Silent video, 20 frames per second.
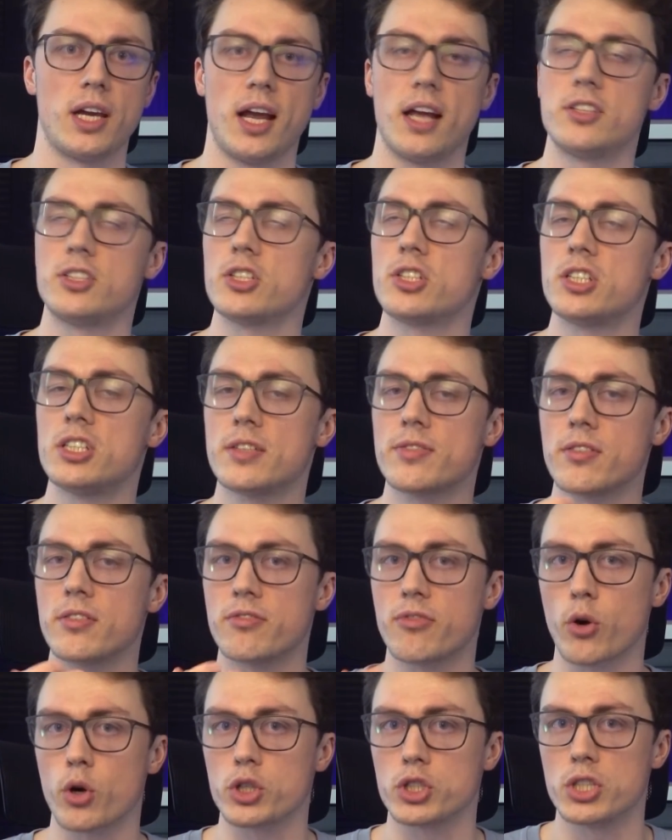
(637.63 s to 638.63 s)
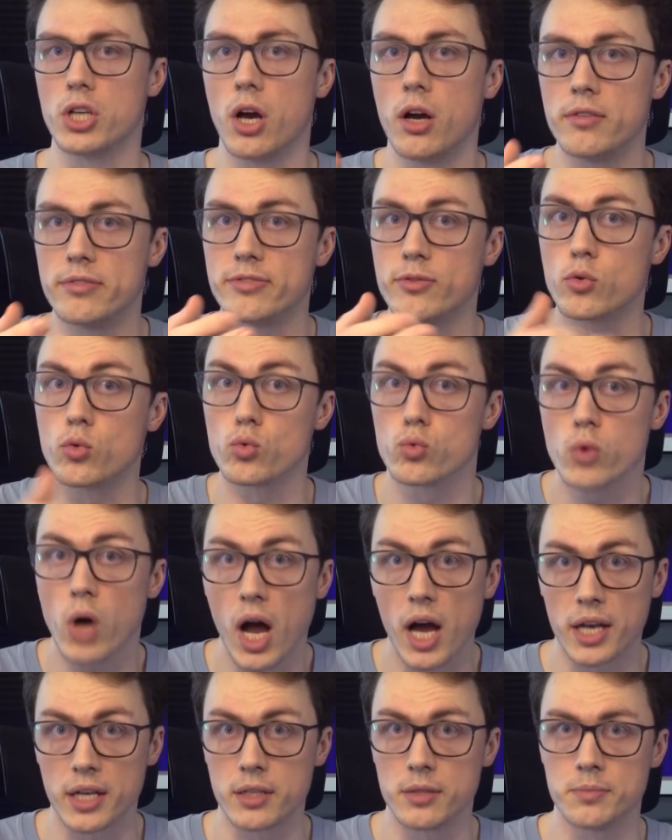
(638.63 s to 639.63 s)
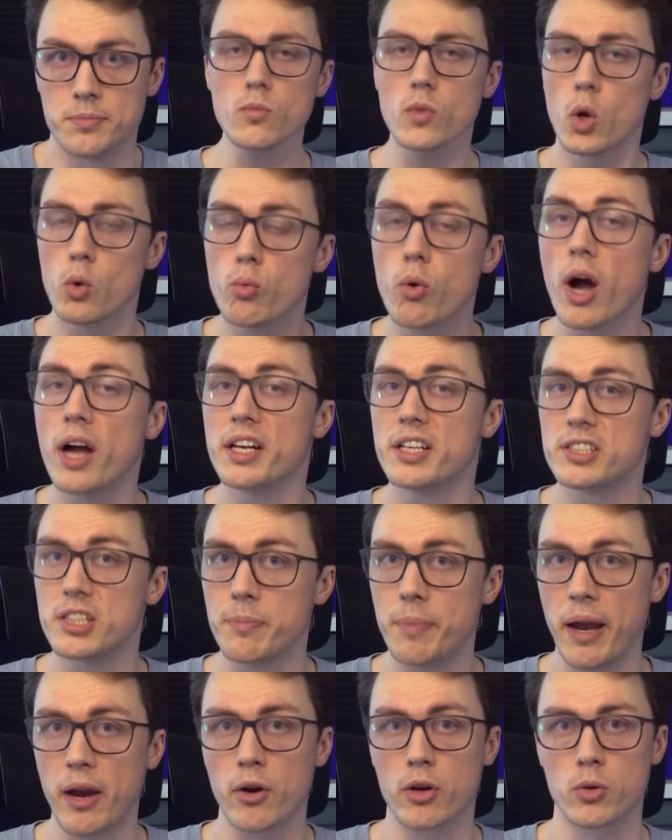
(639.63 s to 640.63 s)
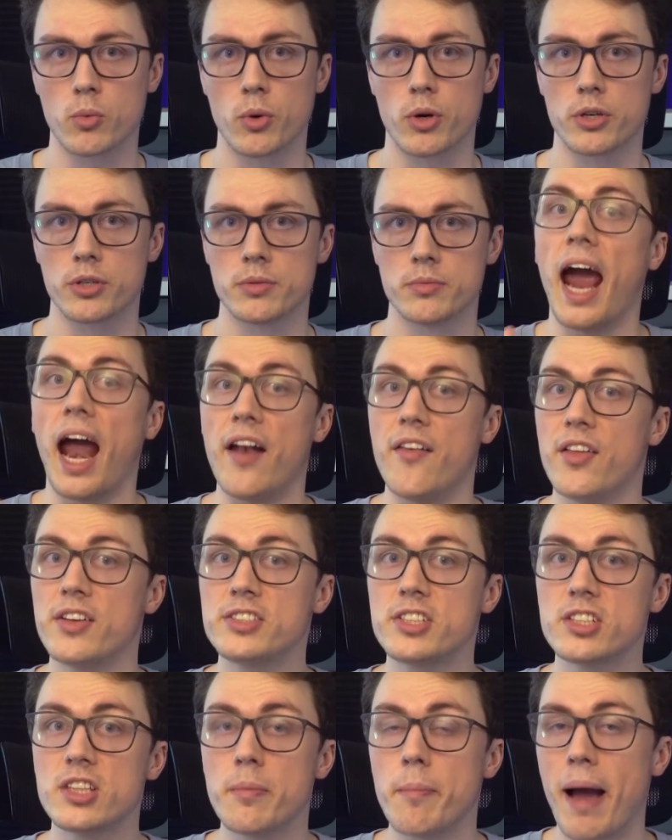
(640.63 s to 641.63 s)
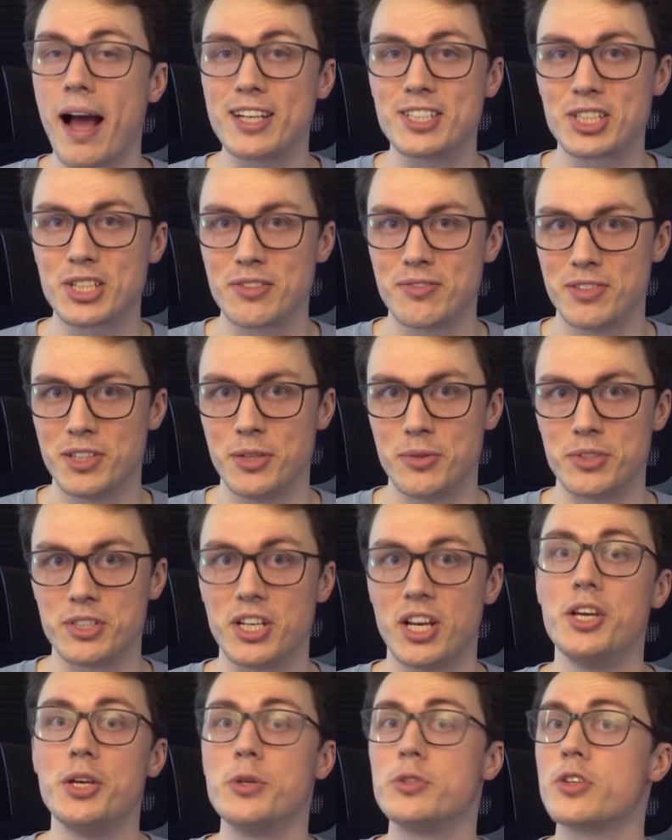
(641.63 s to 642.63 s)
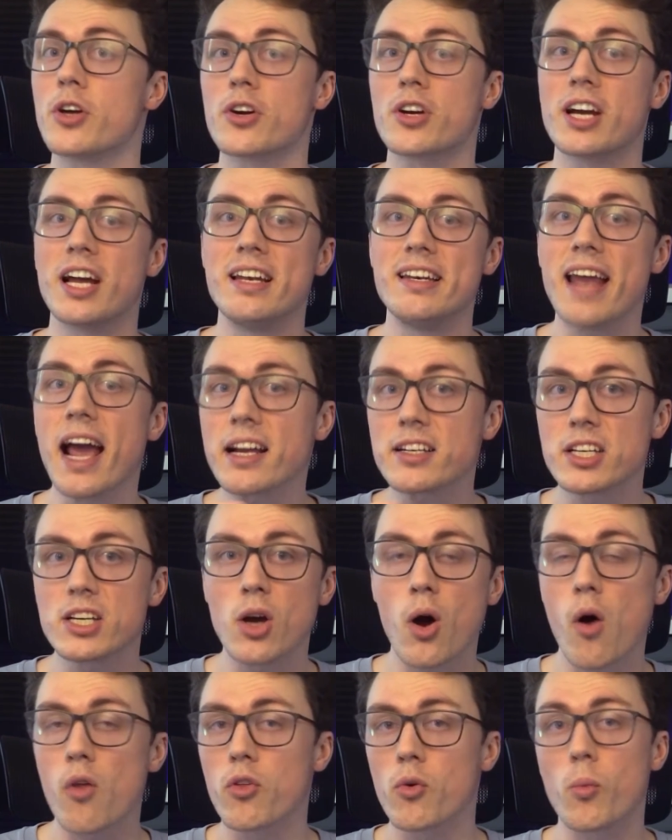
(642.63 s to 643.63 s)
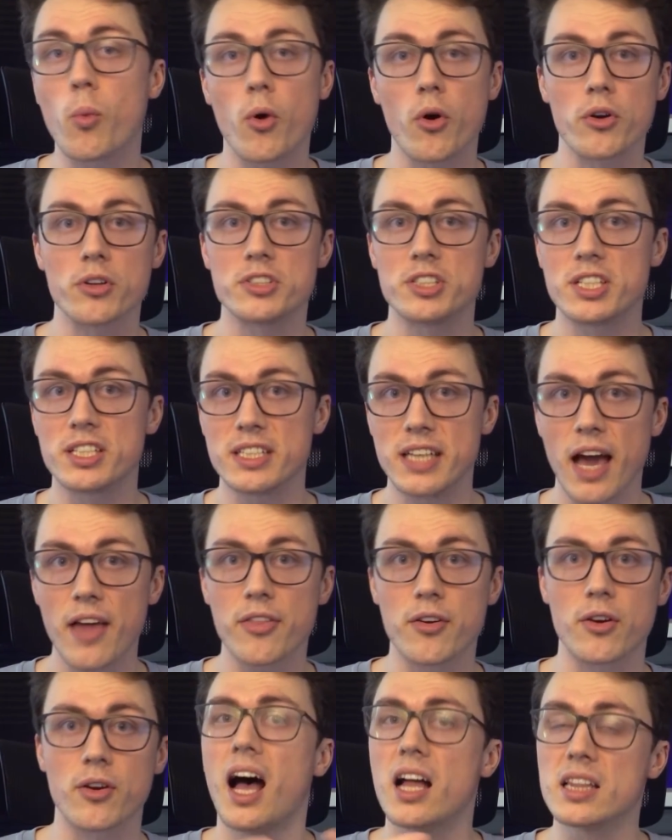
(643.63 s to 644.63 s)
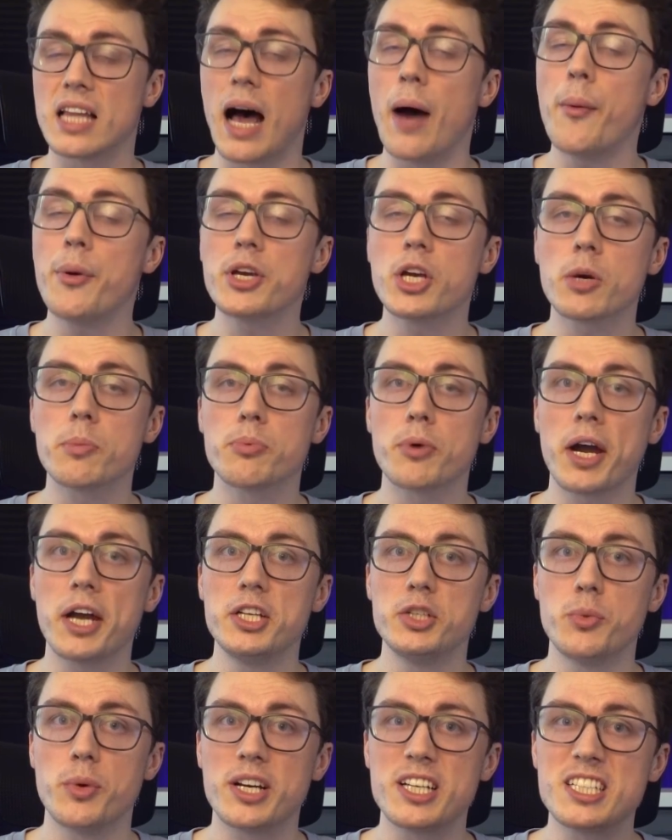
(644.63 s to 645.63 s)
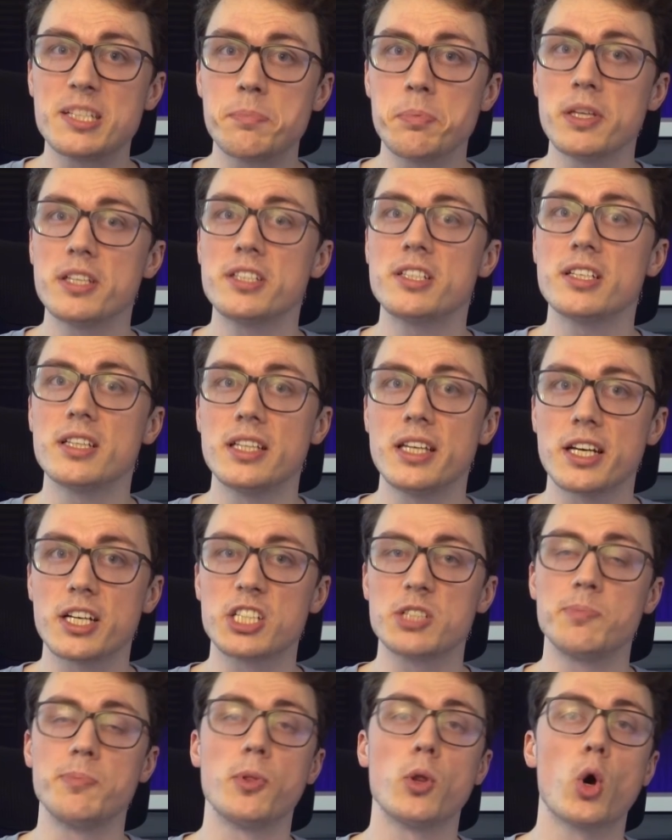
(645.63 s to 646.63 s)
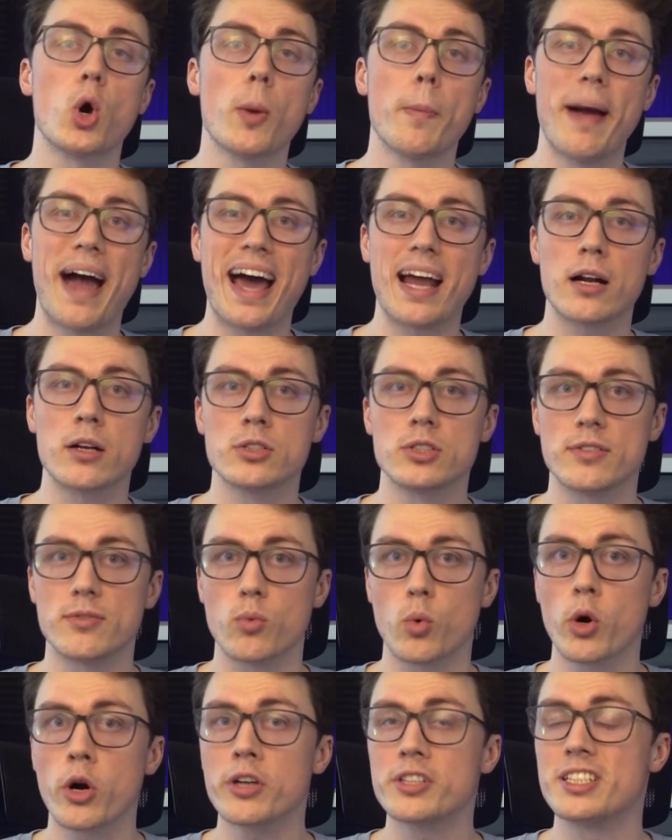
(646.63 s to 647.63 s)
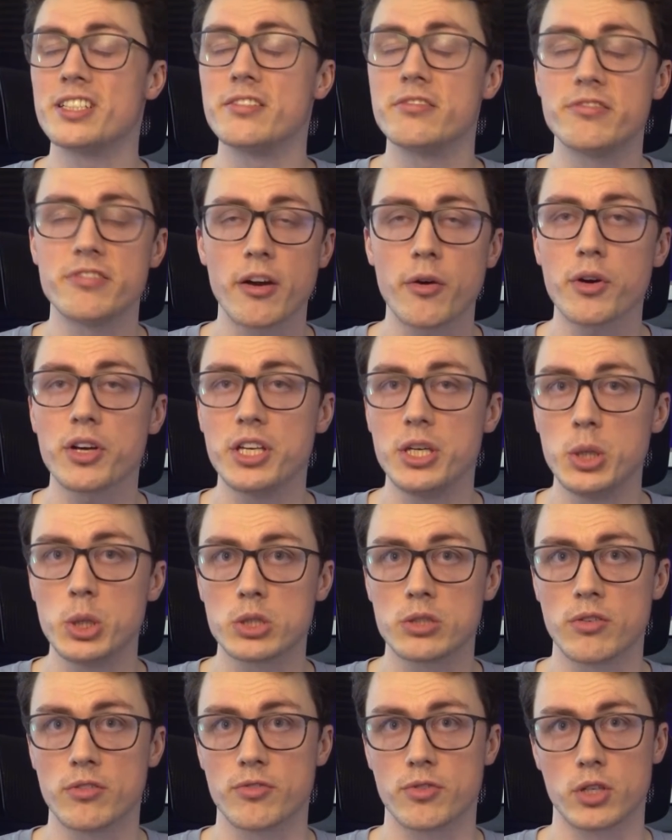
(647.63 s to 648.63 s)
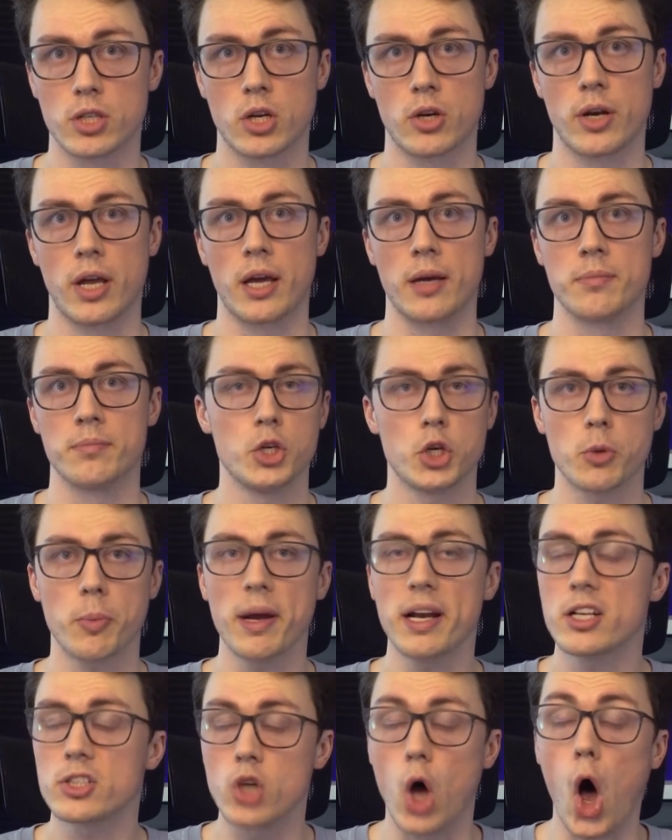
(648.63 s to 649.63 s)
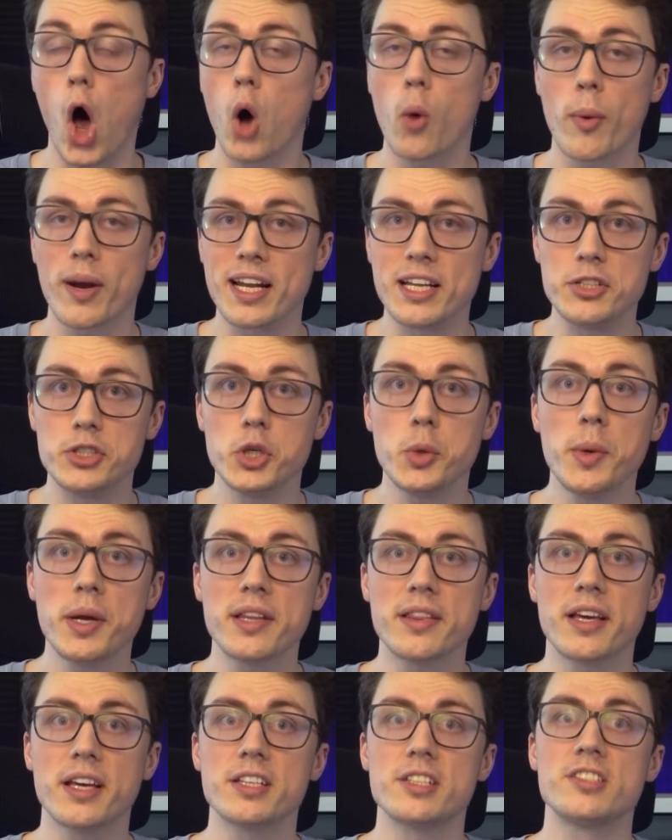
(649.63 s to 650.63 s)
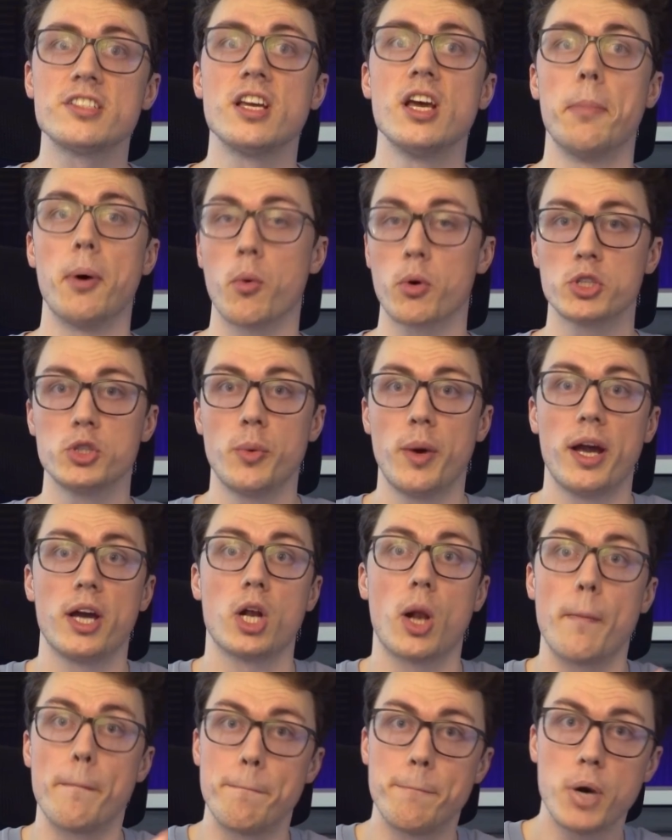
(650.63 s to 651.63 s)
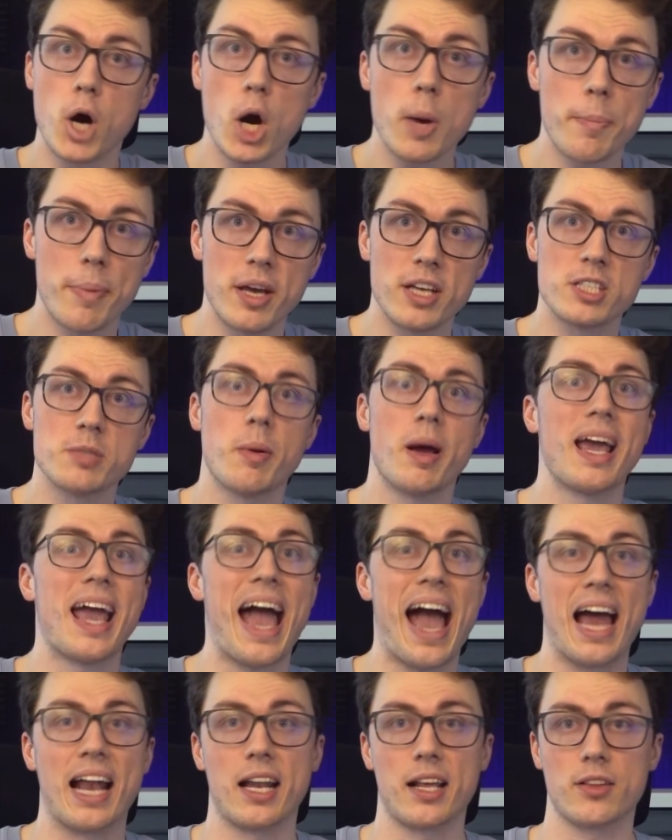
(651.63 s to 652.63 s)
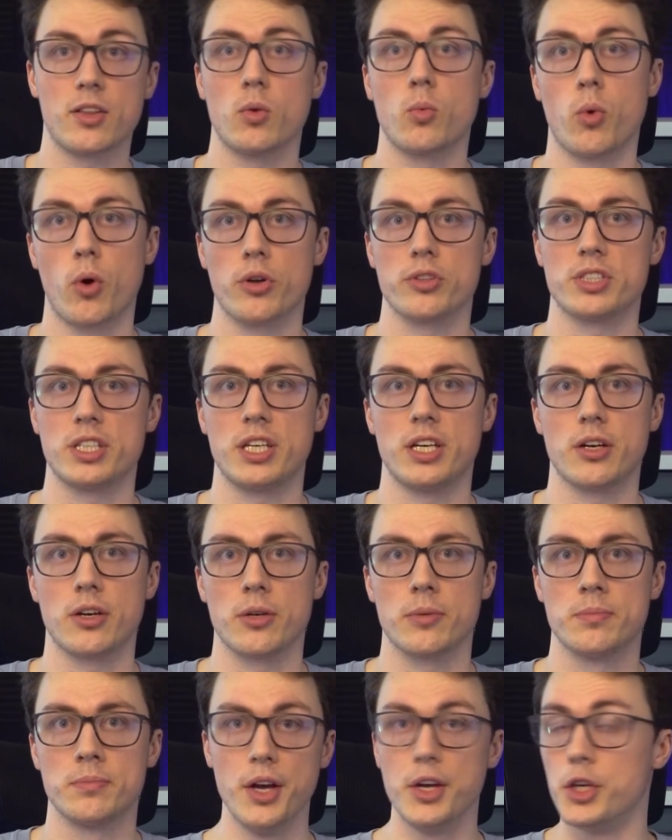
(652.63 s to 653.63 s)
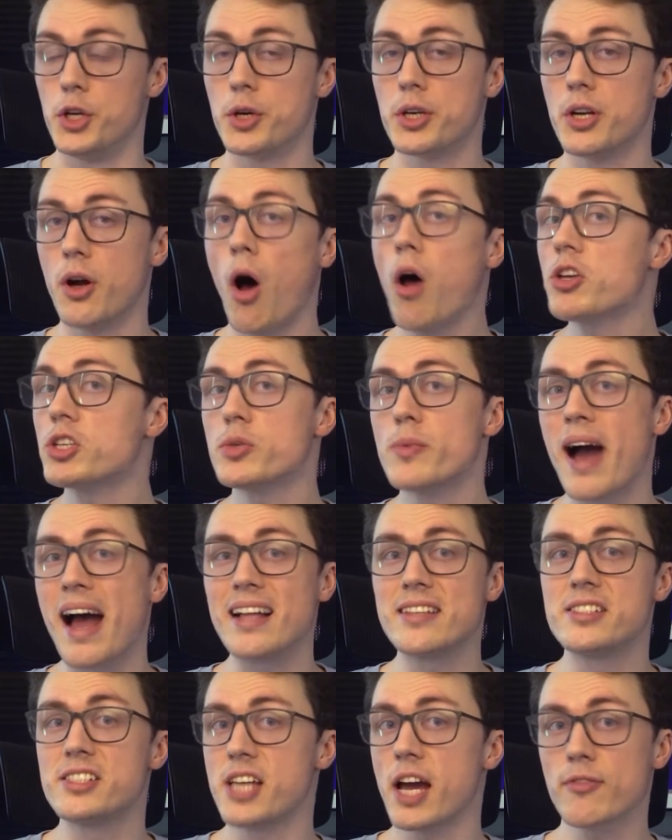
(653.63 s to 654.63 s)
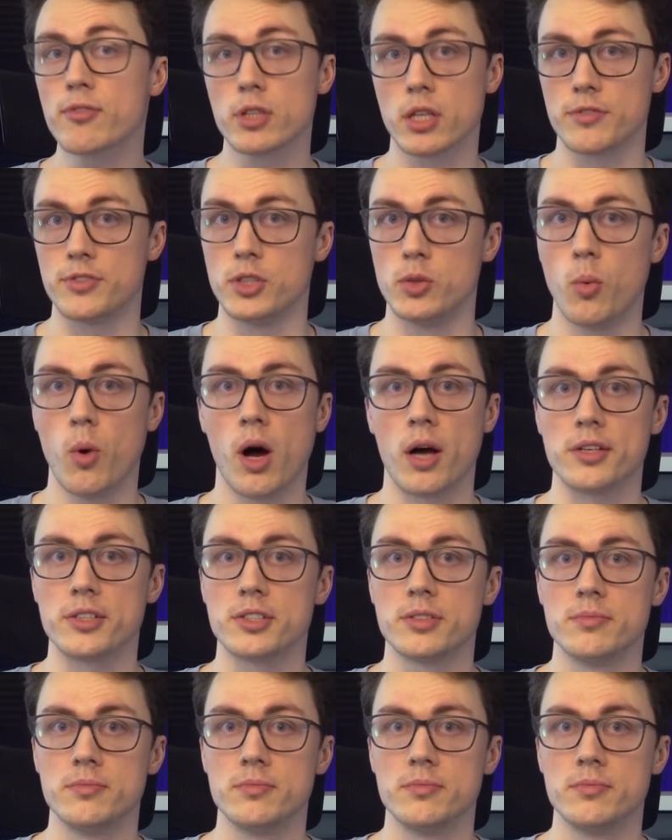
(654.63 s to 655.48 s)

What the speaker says: It's just a different version of run. Run is the parent word. And this is the magic of Lute. You start connecting all the words together. Allowing your brain to explicitly explore patterns of words is very useful for learning. Your brain is already doing this, but we're doing it on purpose by adding the words here. You can also add several if you want.